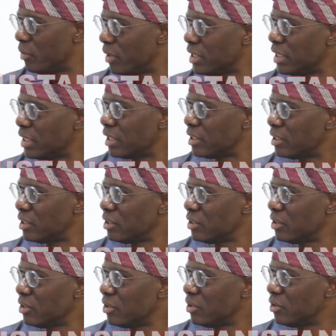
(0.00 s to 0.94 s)
rendered
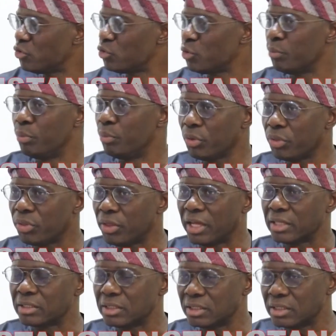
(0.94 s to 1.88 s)
to both
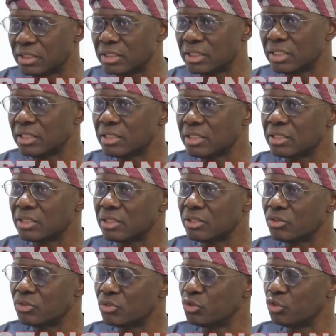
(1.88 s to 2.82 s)
our citizens,
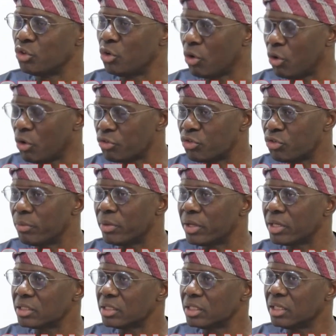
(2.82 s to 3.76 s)
to your
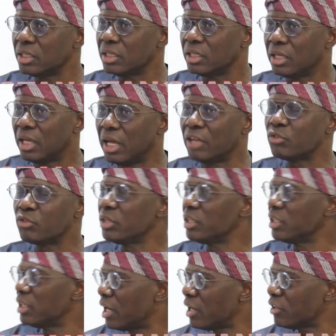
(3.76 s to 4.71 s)
customers, and to the
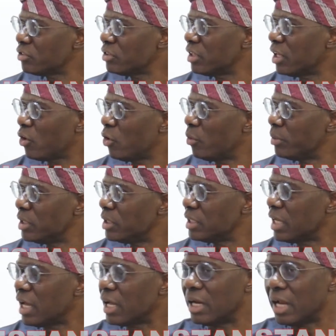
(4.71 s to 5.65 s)
international
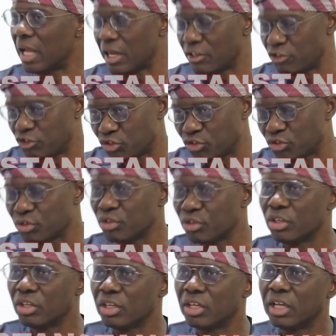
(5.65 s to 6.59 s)
community at large.
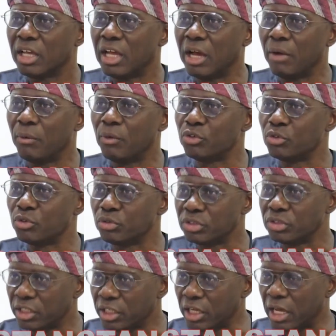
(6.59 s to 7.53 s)
I want to
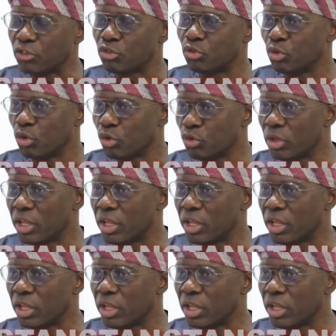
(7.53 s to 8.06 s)
assure you